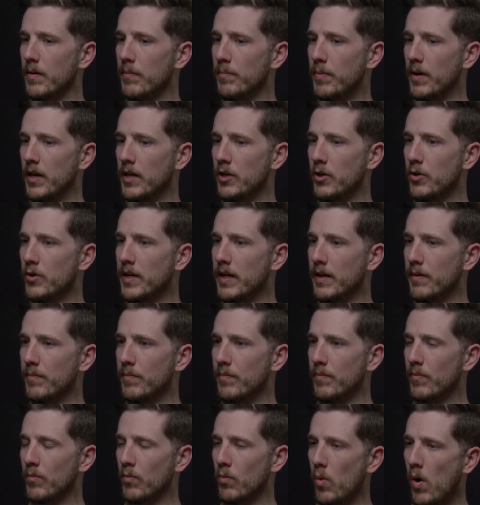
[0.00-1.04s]
But you
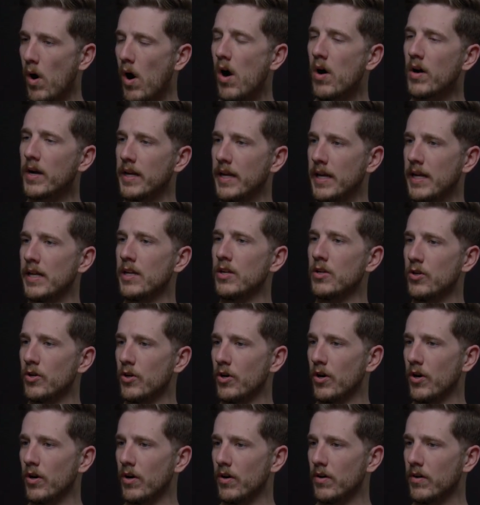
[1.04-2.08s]
can walk in
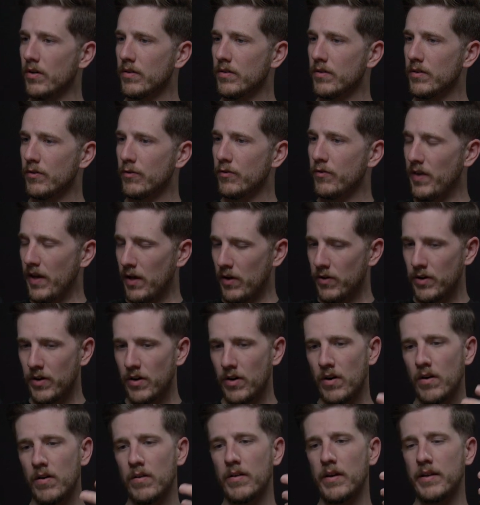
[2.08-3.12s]
your
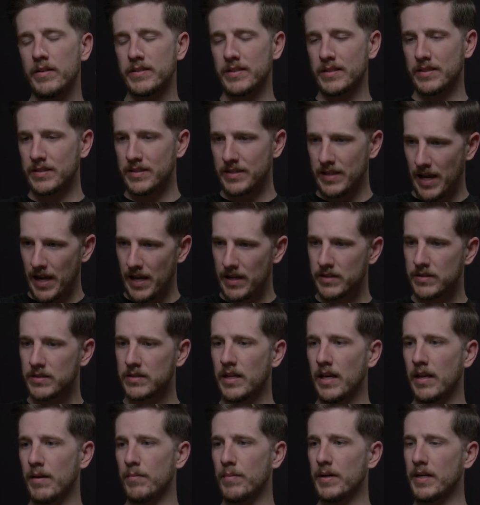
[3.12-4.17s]
failure and success
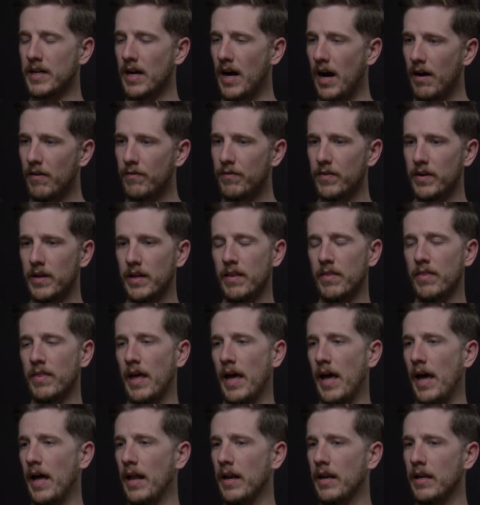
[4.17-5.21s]
and be confident
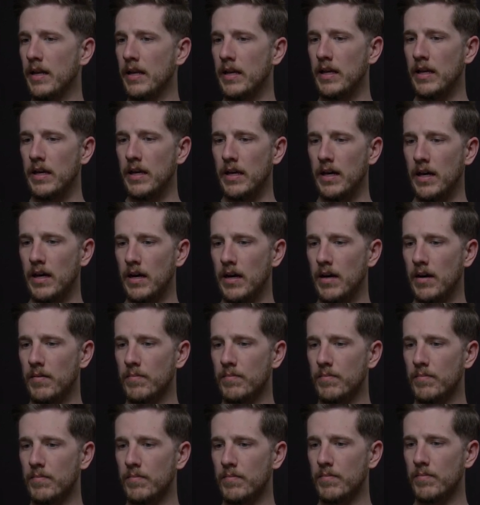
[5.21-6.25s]
that,
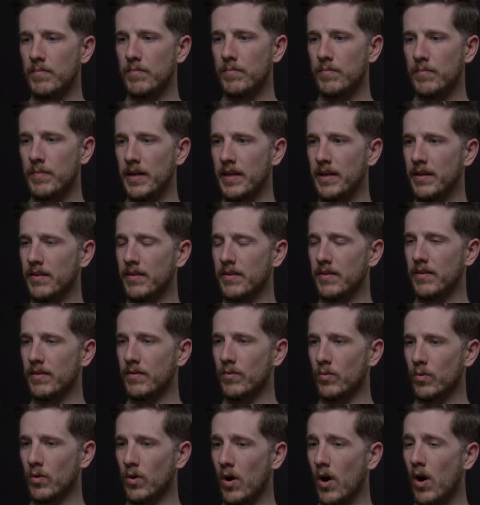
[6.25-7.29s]
man,
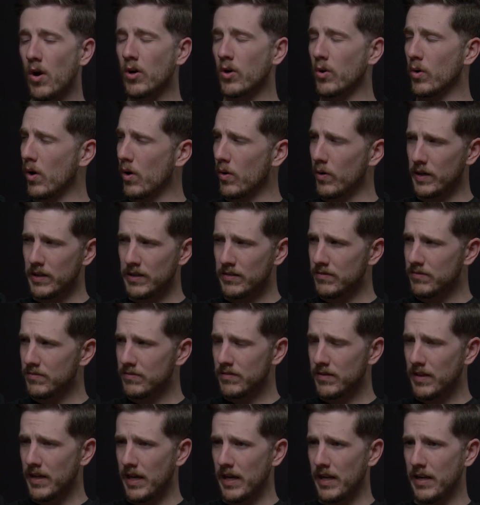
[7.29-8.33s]
we're all growing,
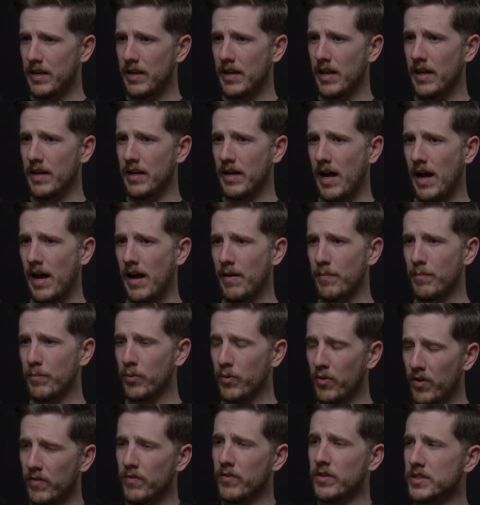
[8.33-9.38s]
and I'm
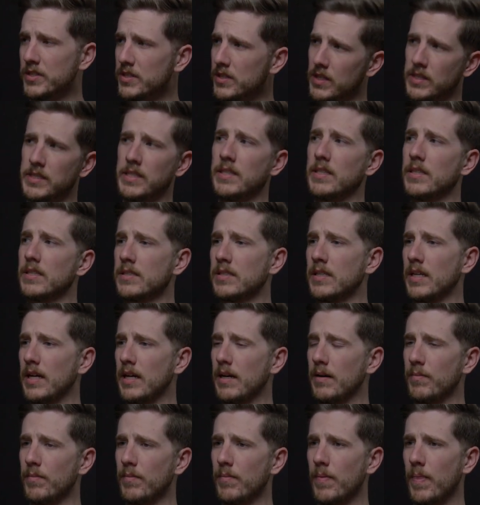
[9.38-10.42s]
privileged to lead this
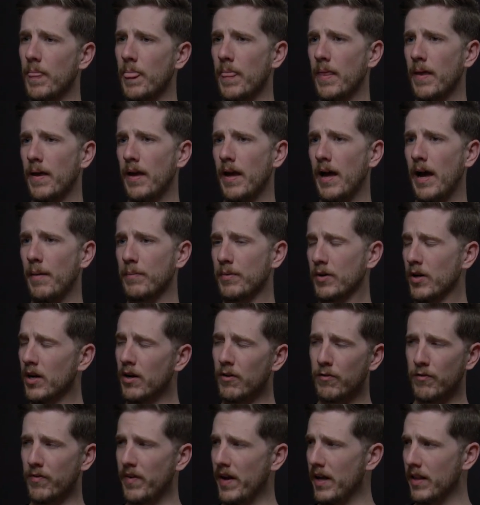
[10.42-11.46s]
team. I'm going
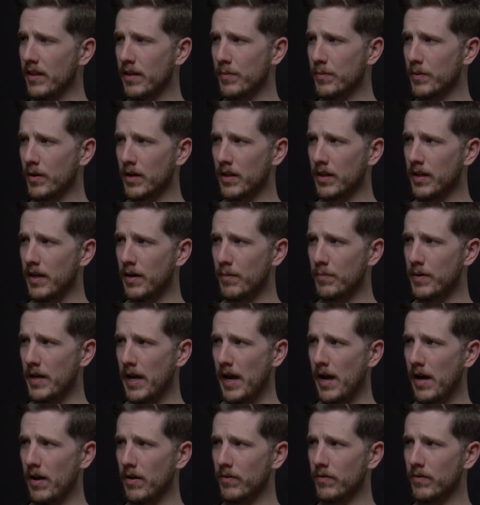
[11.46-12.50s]
to fail. I'm going to let them
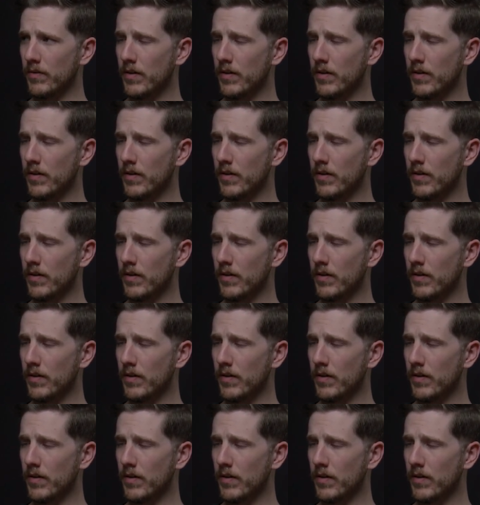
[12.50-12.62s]
down.